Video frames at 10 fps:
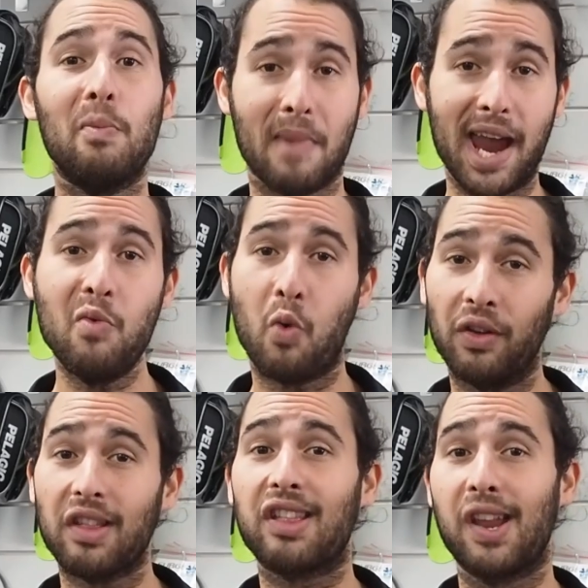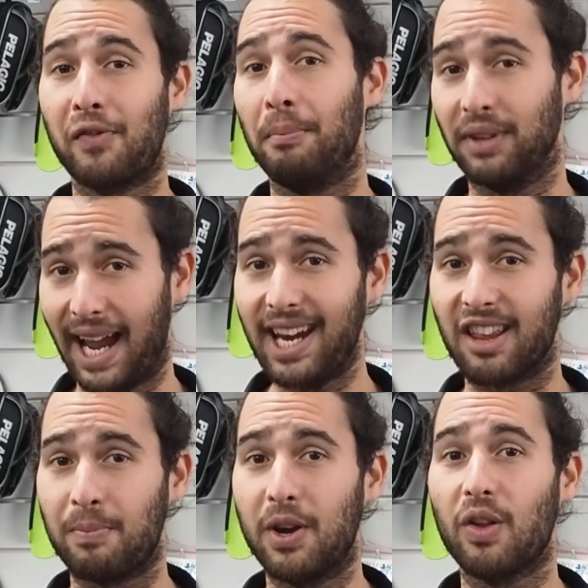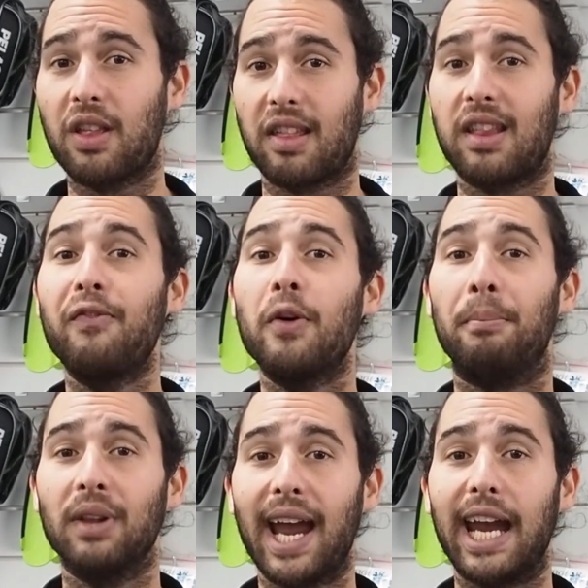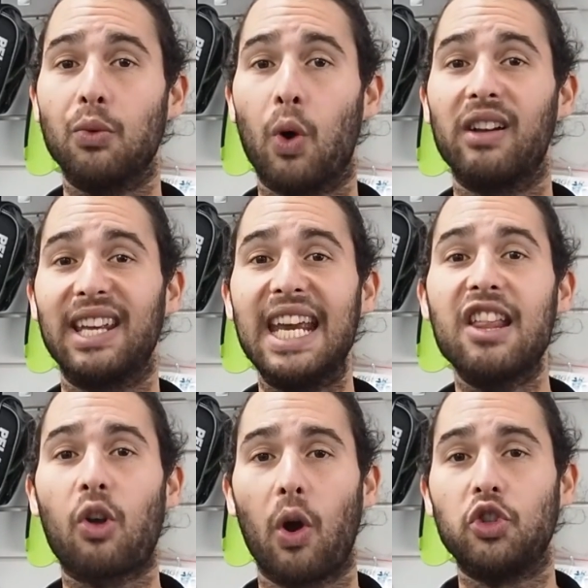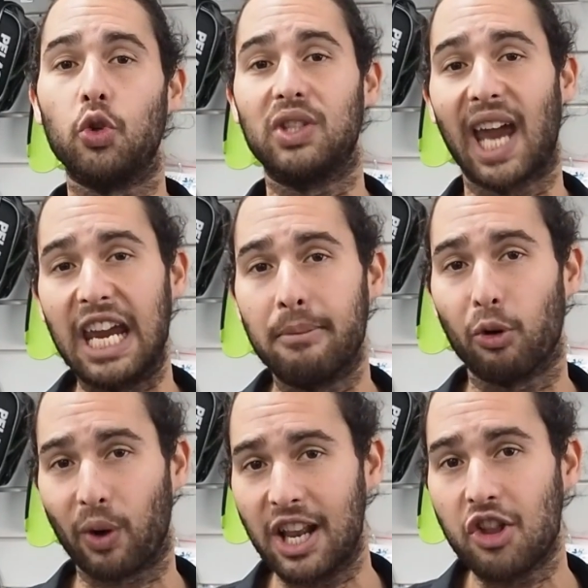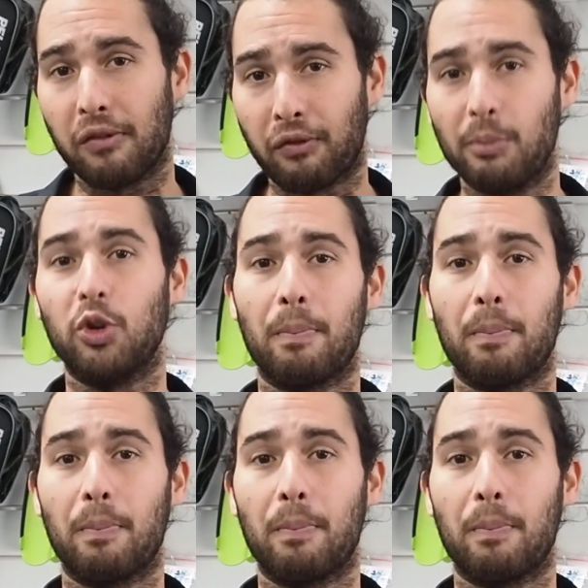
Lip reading: may want stiffer blades, because a stiffer blade, while it is going to take more energy from you